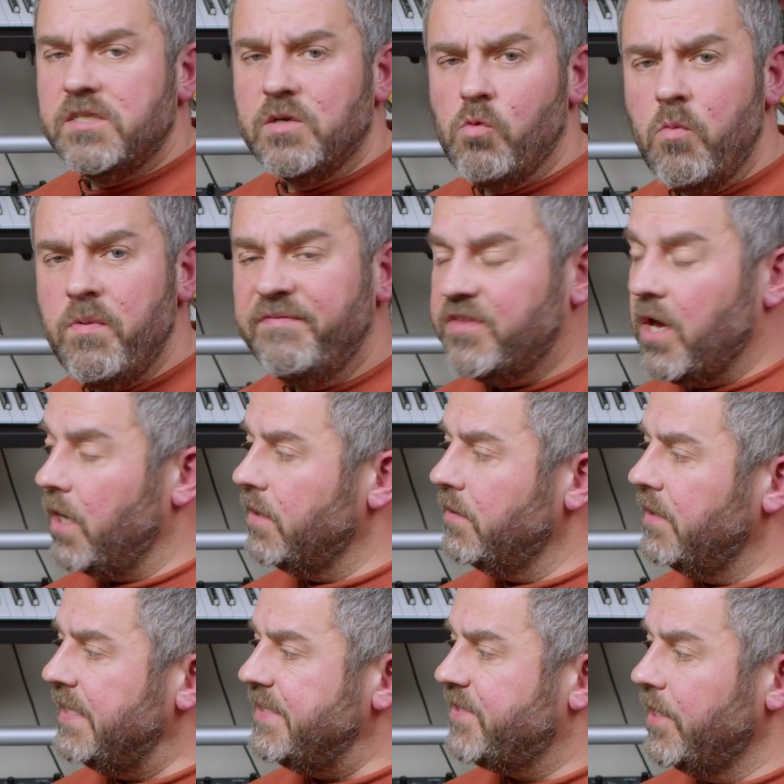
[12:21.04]
So what we've
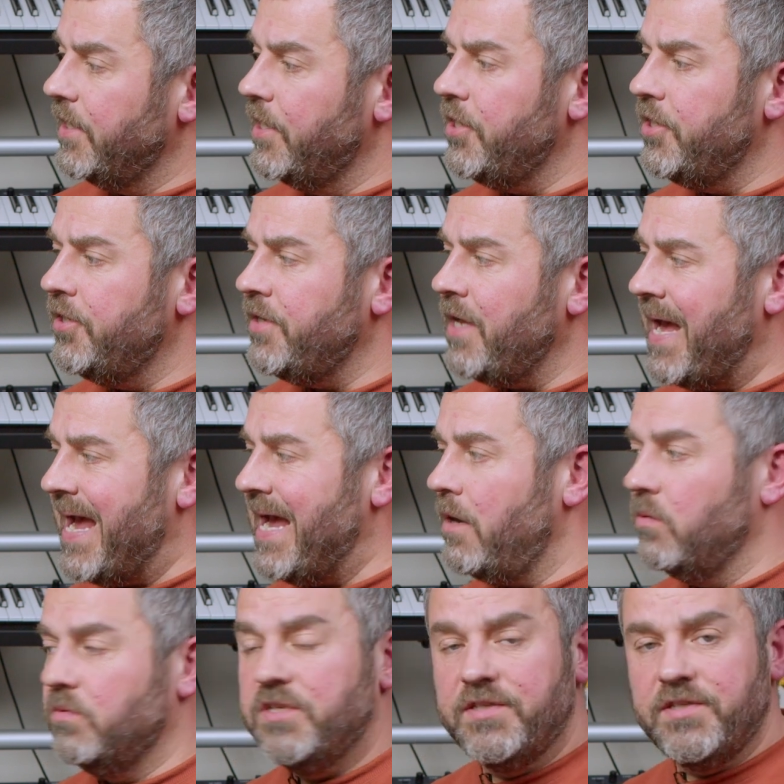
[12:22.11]
done is to learn
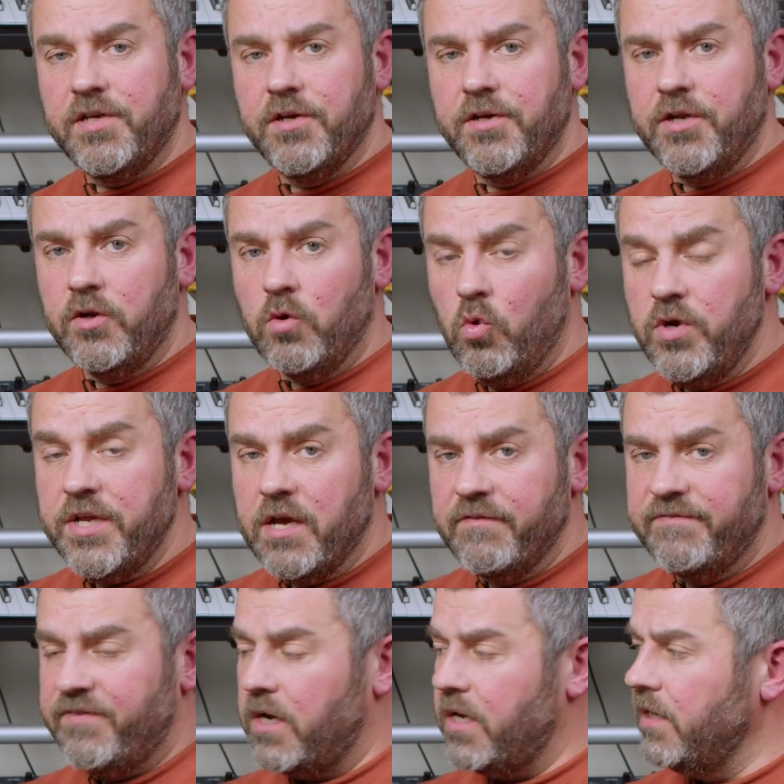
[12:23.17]
how to turn an audio
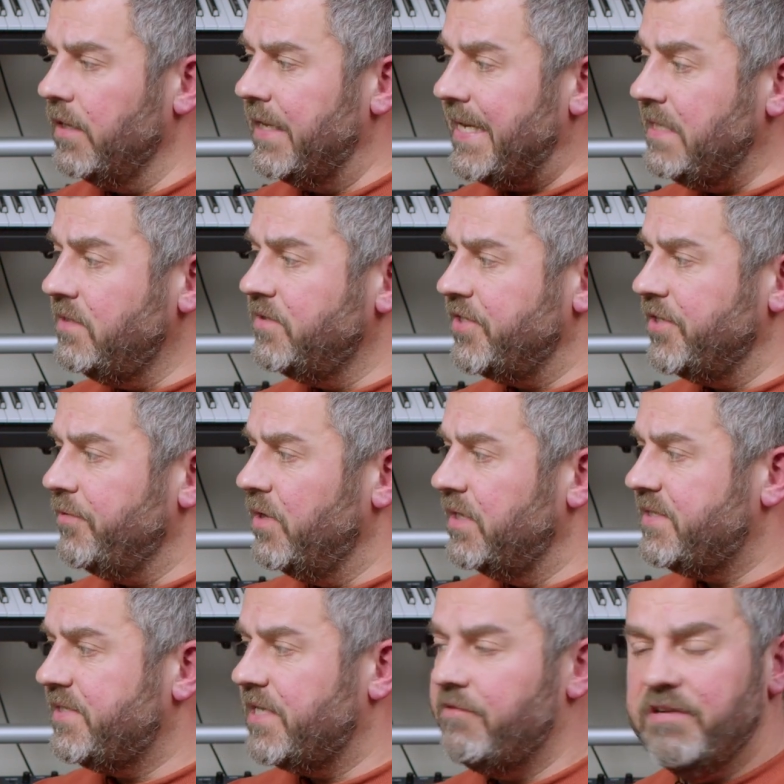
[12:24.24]
file into a
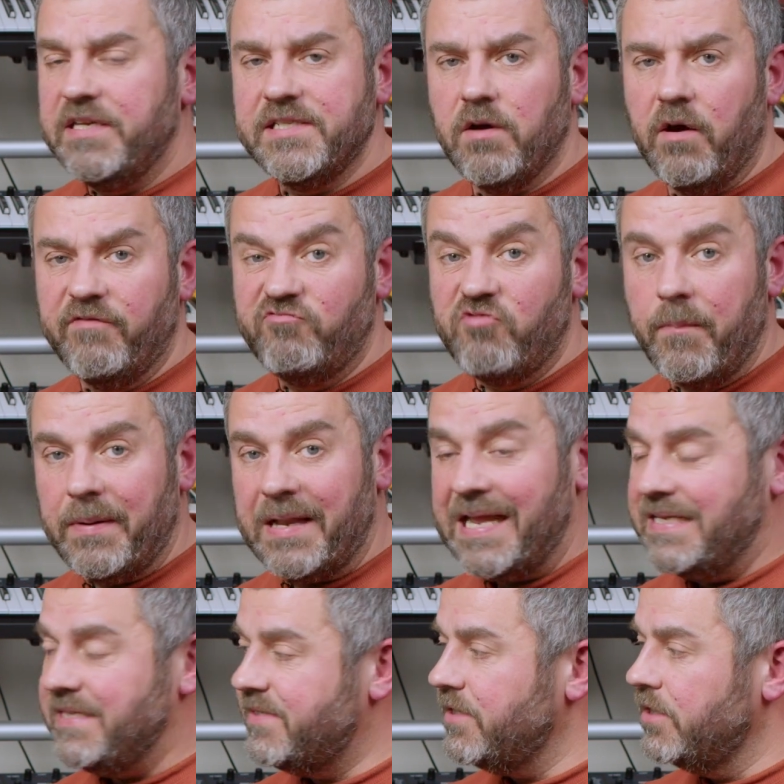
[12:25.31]
series of
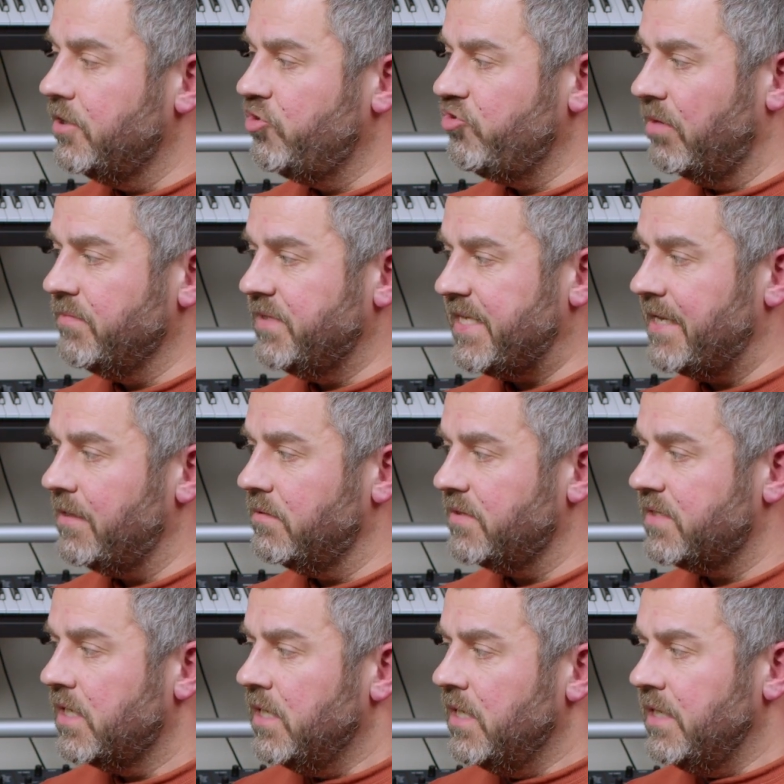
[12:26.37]
replaced drum
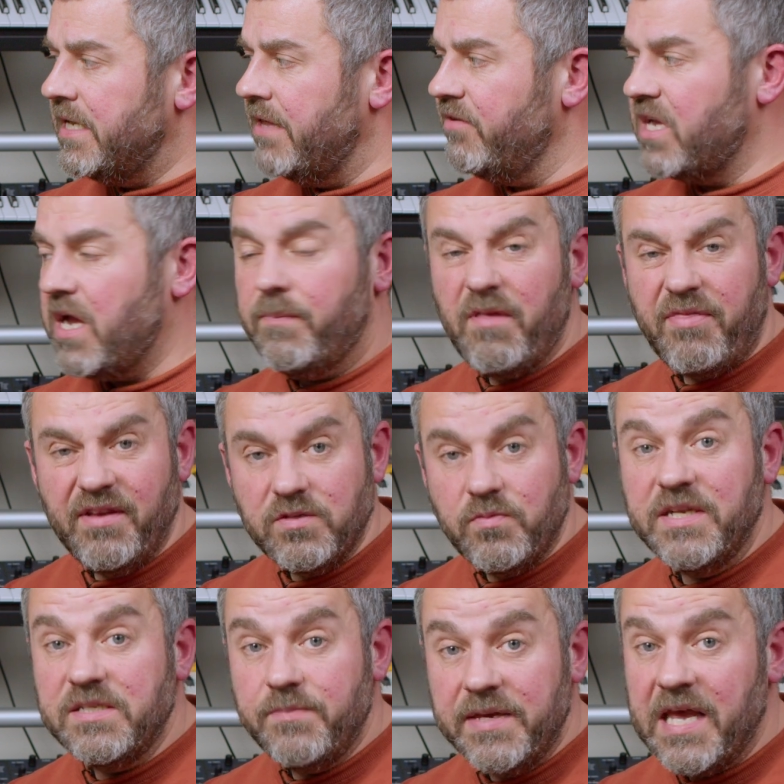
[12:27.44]
sounds. Now there are a couple of things
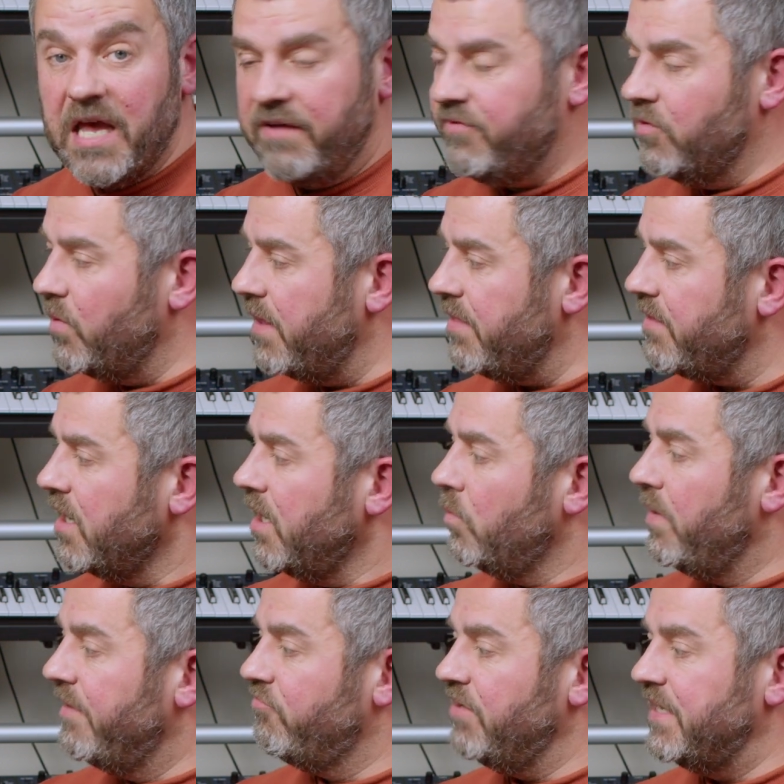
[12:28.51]
we need to be careful with.
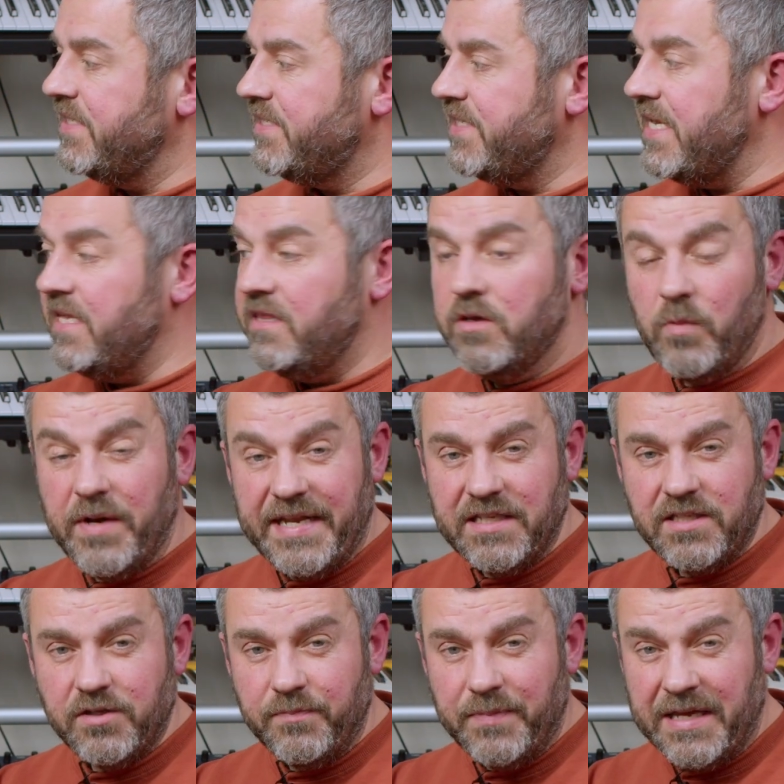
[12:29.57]
We've already seen that we
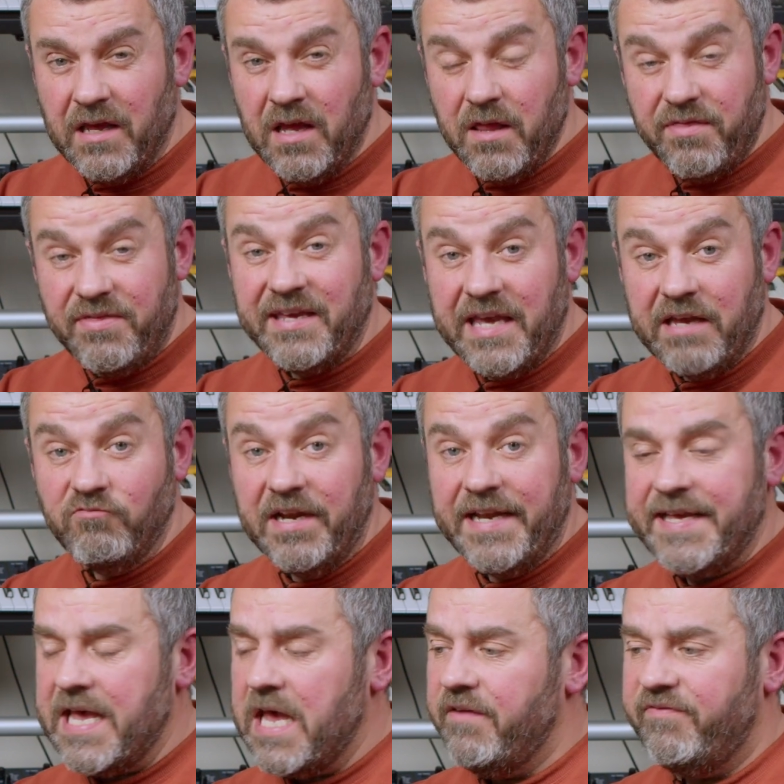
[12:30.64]
need to be thinking
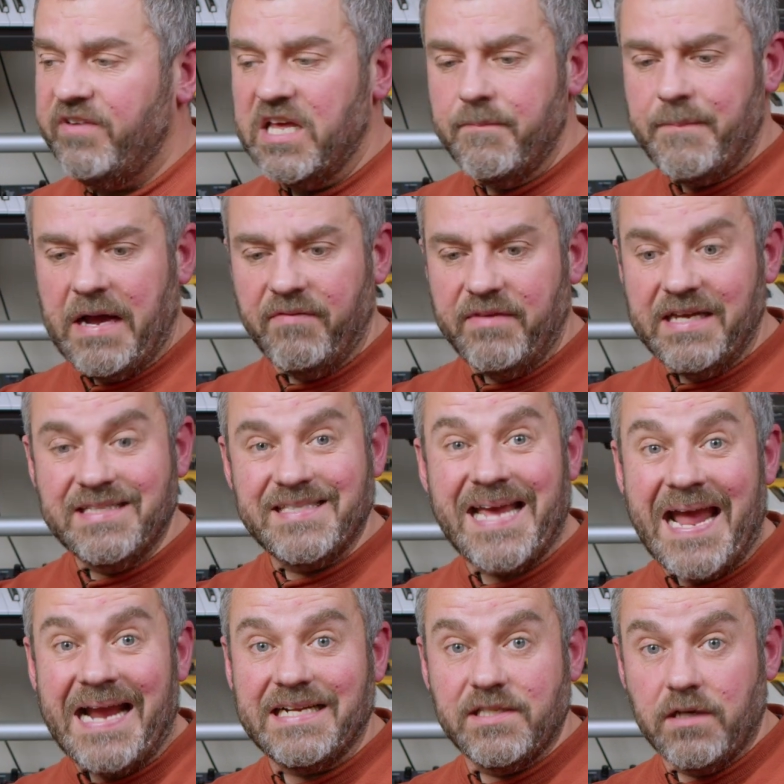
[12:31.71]
really carefully about the
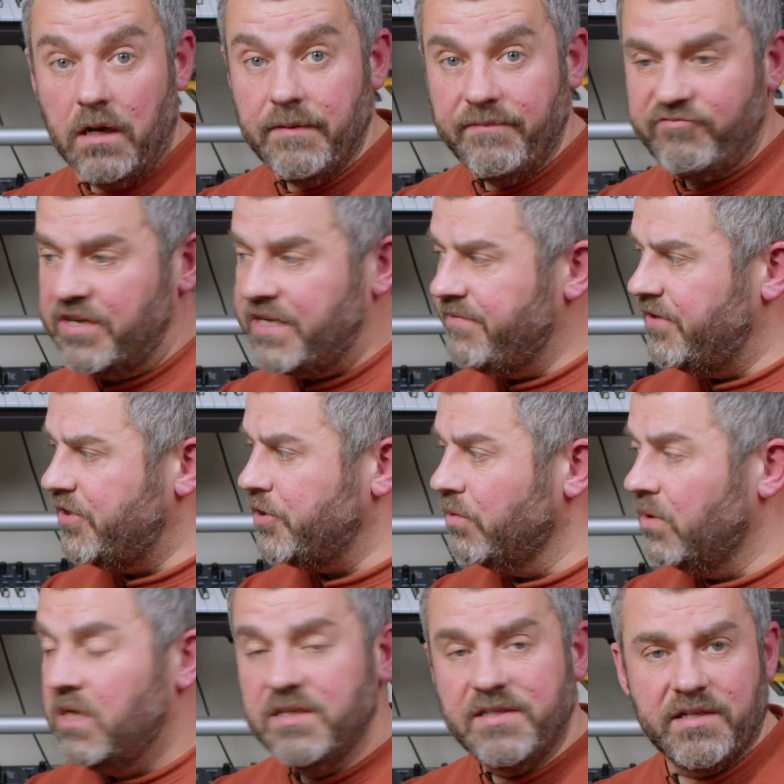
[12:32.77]
attack time for
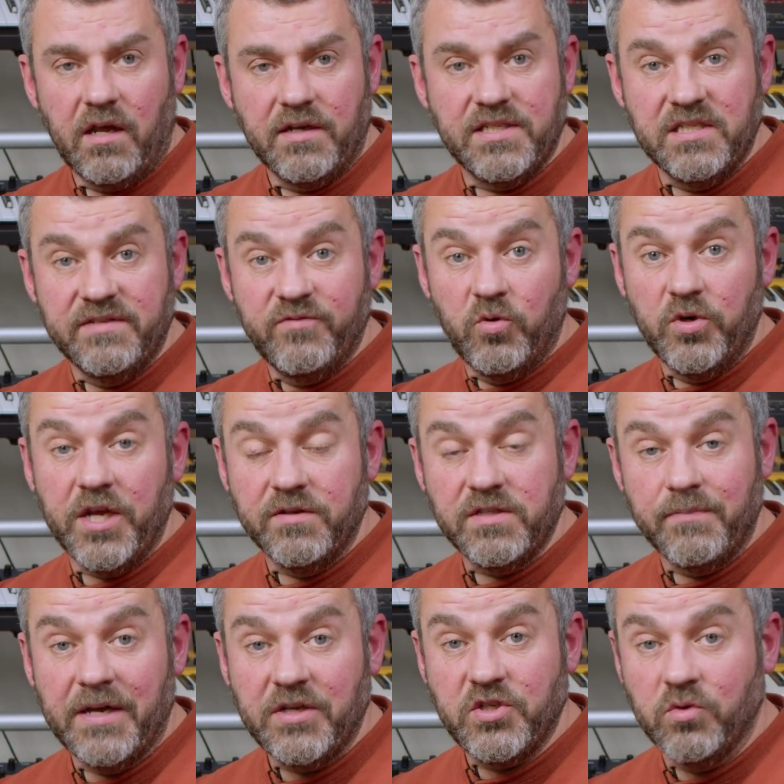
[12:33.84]
individual slices of audio
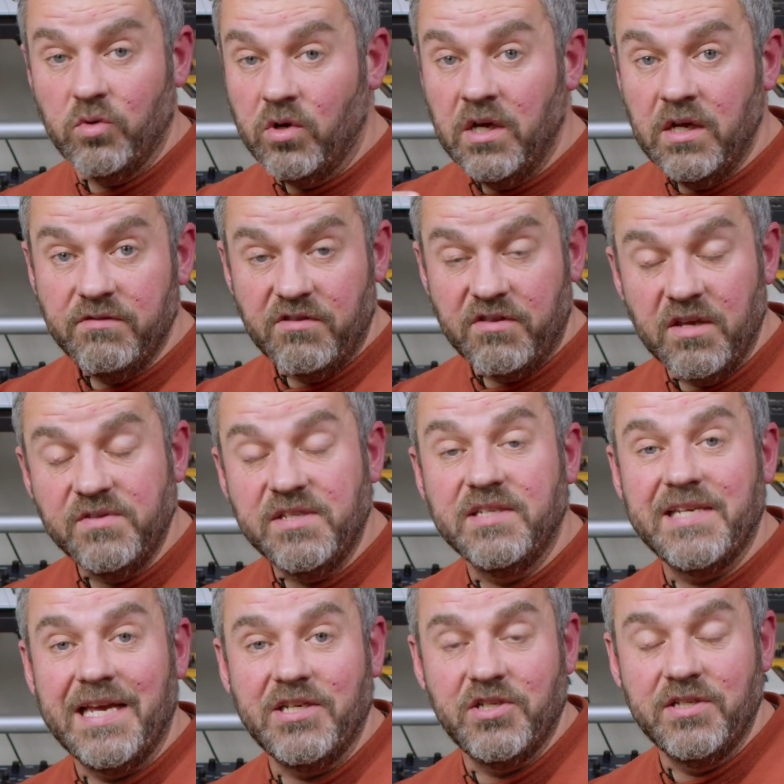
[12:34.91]
to make sure that those
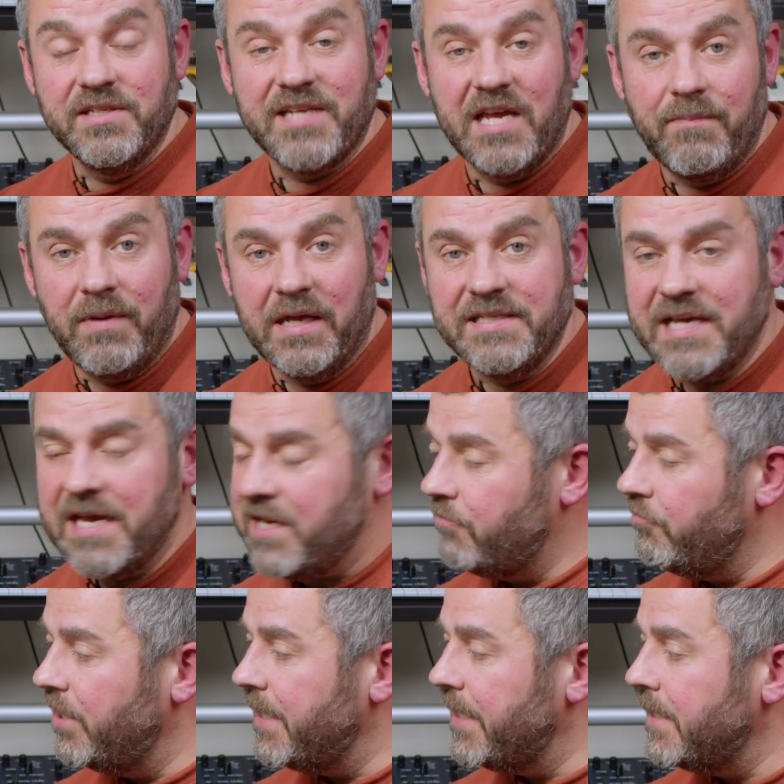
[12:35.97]
detections take place
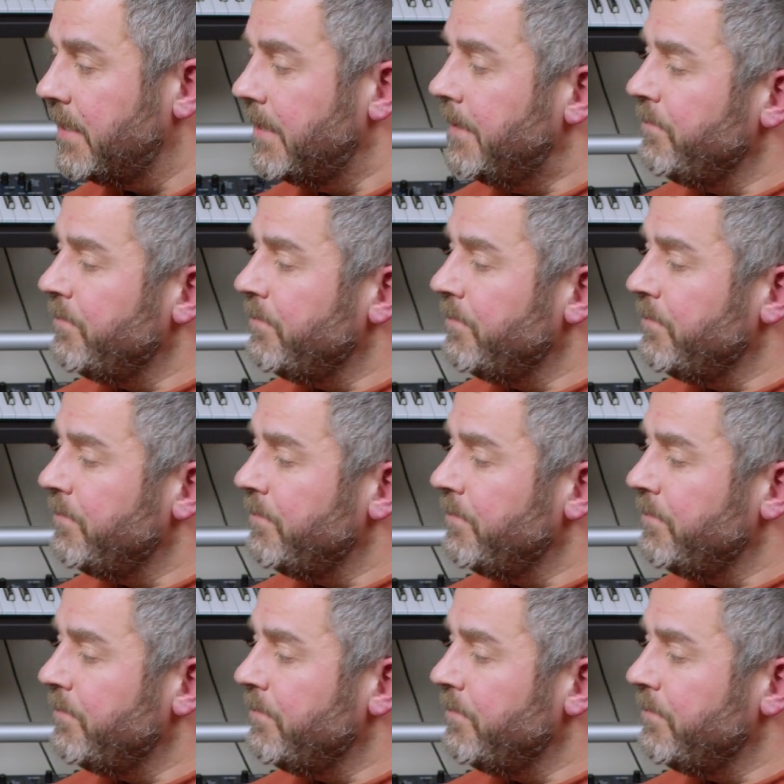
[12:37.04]
accurately.